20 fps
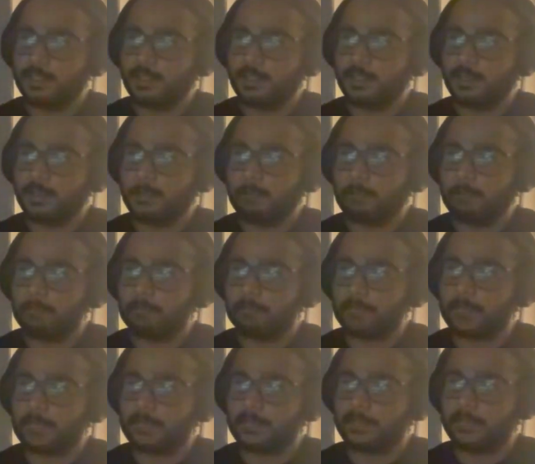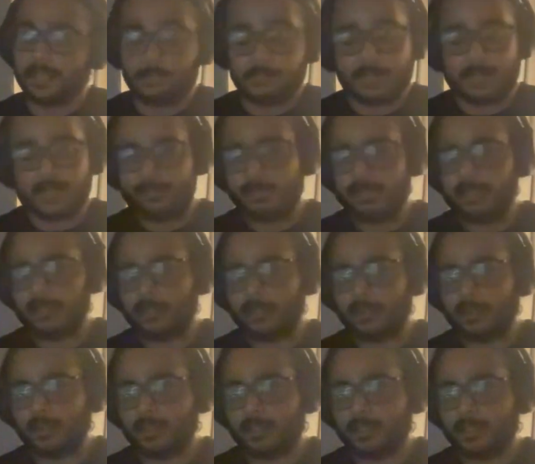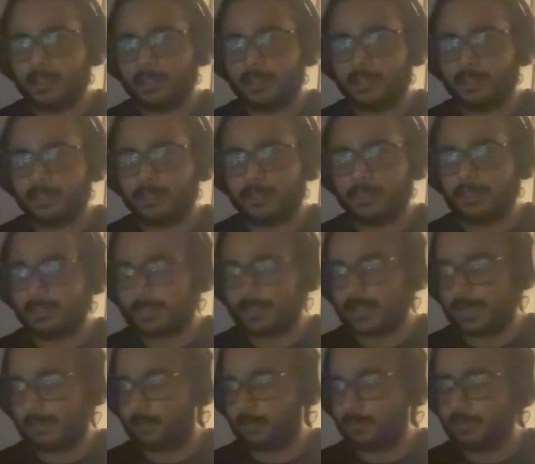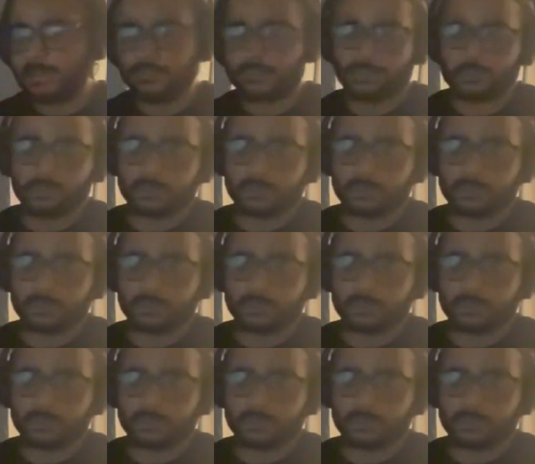um, they might be an oracle because they have to make